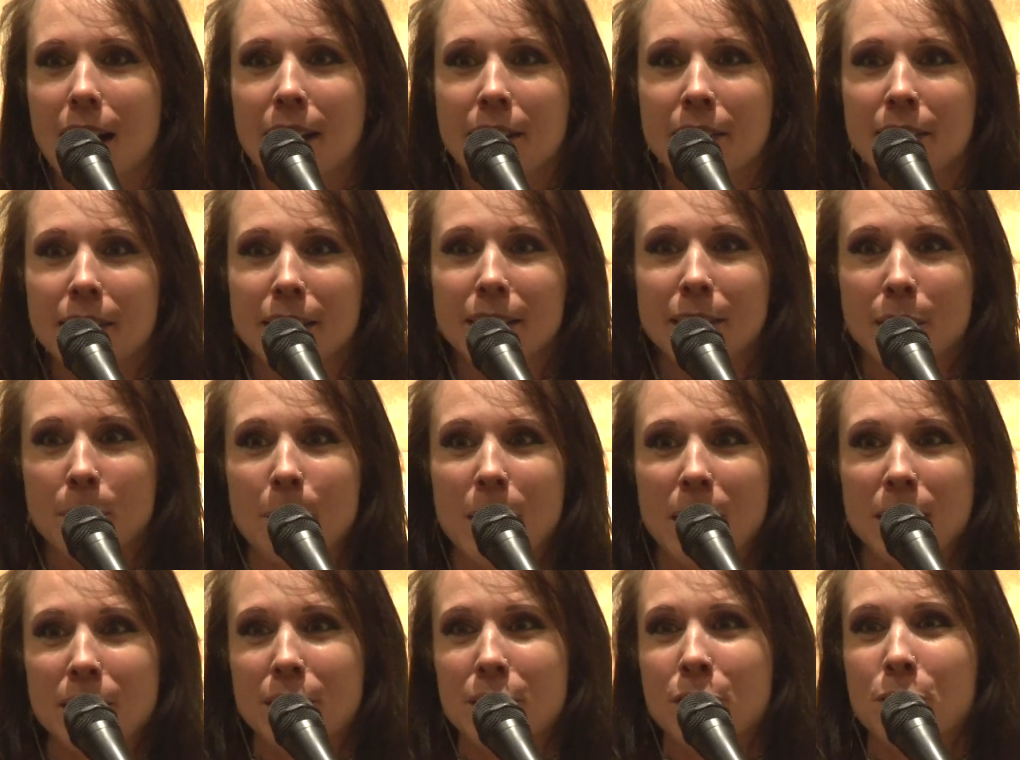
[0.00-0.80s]
I think the
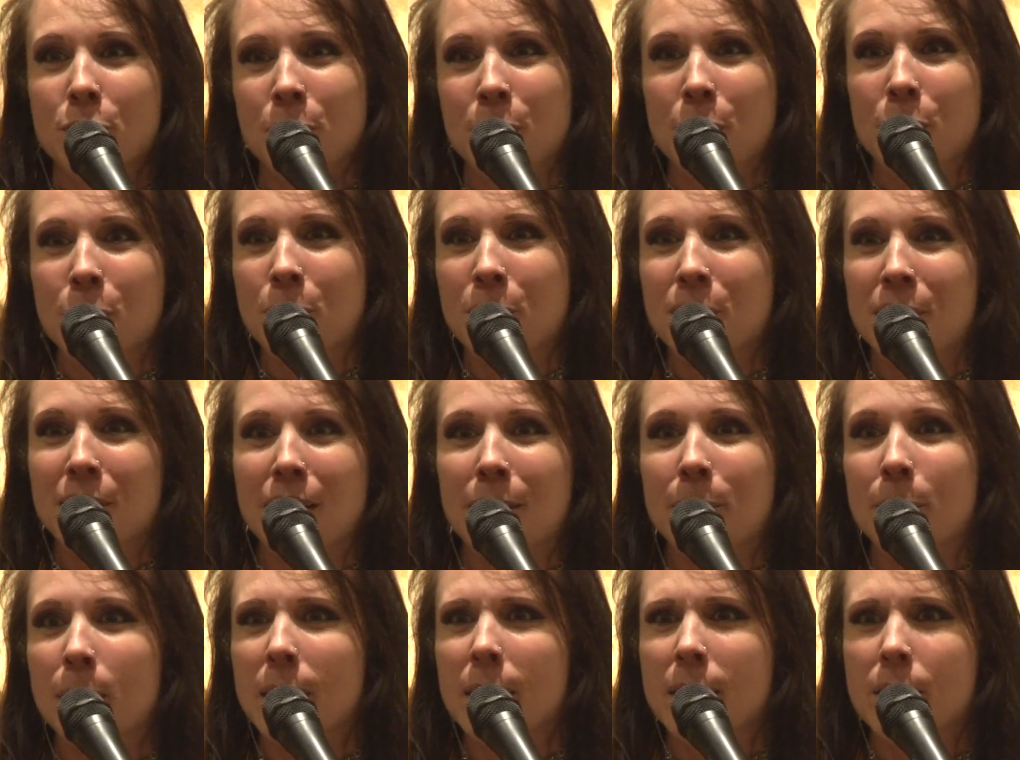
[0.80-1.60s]
message that you
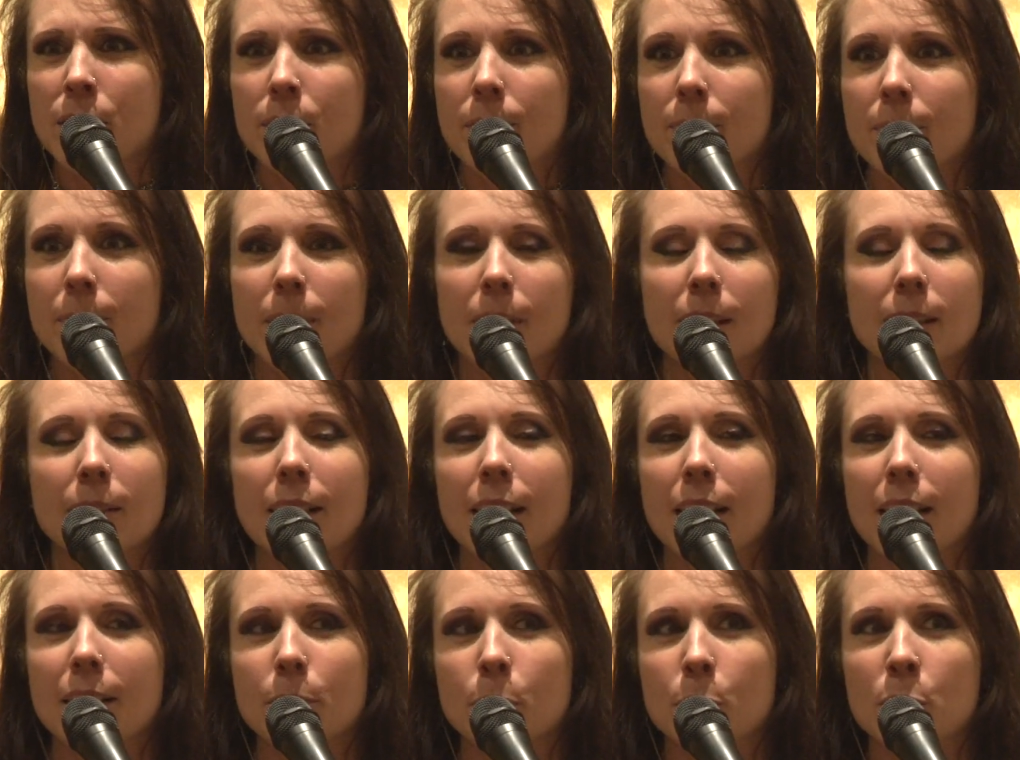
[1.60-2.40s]
sent me
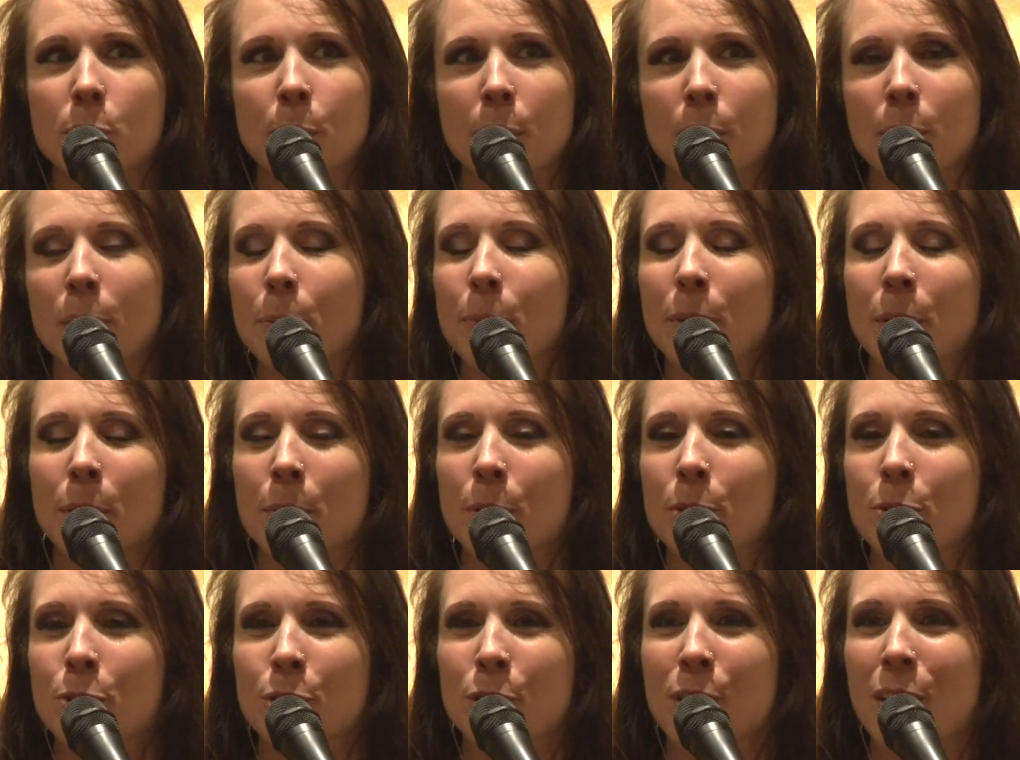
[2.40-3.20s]
was probably one of
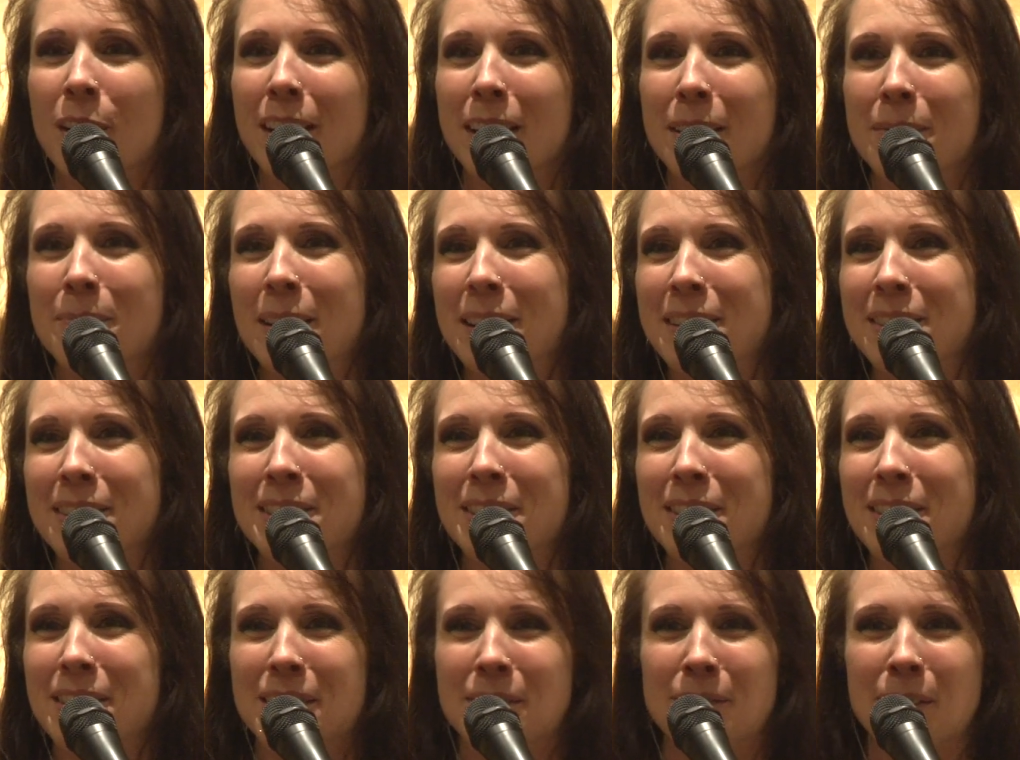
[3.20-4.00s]
the most shocking
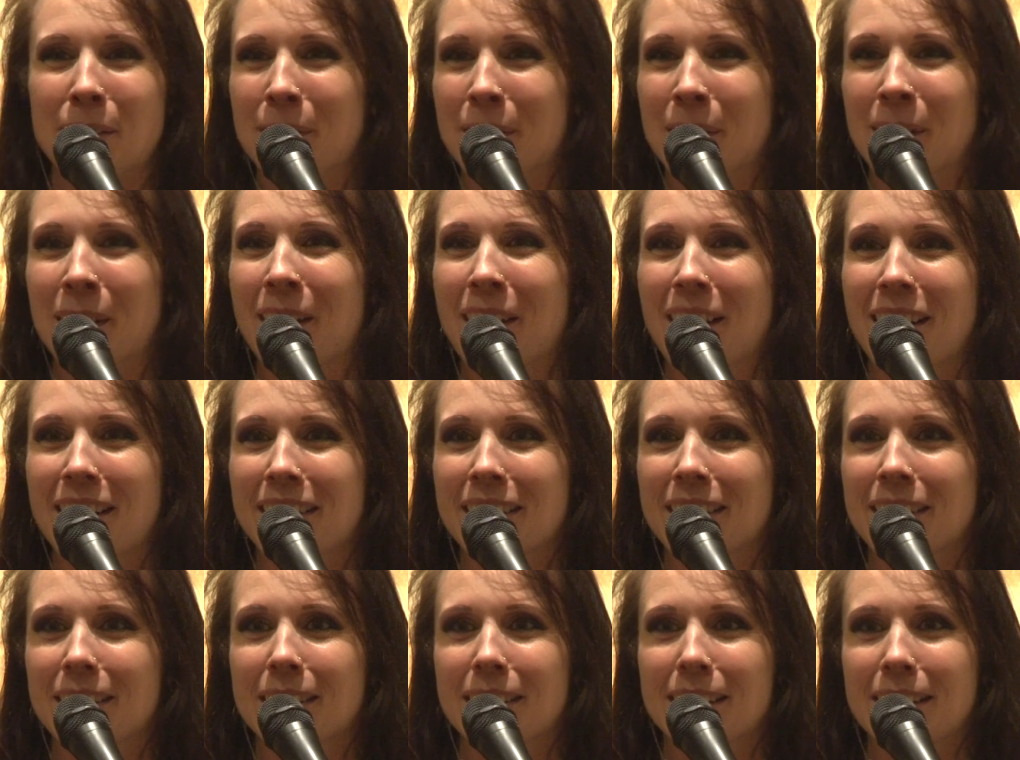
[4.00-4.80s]
messages I've ever
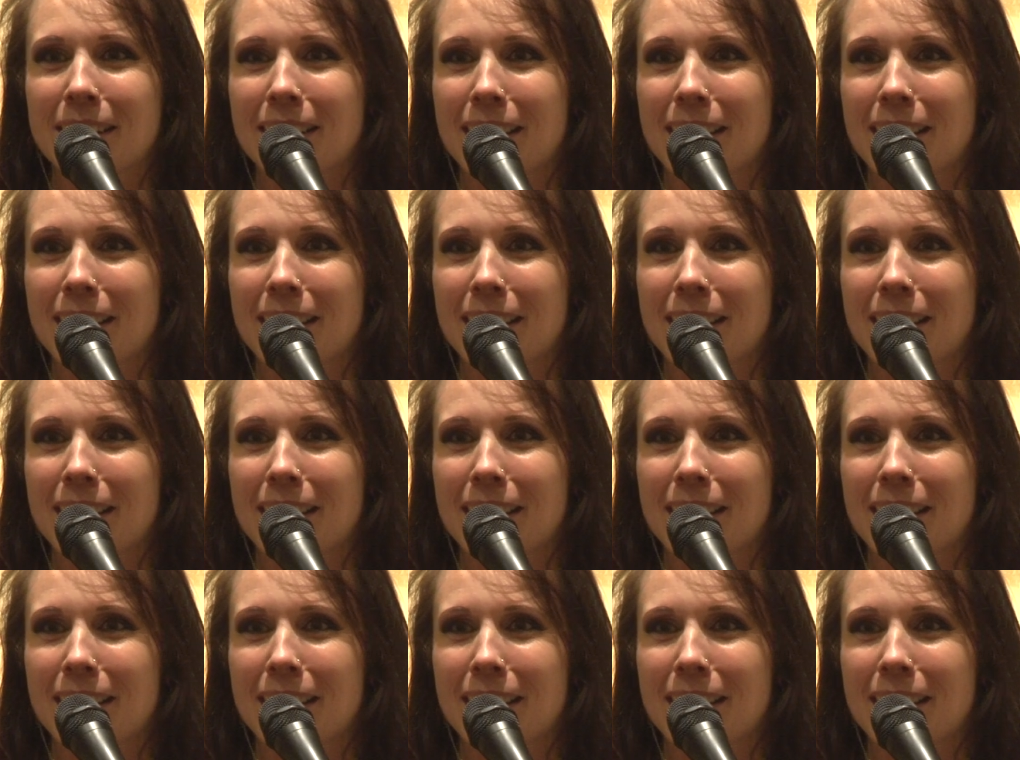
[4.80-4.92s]
gotten.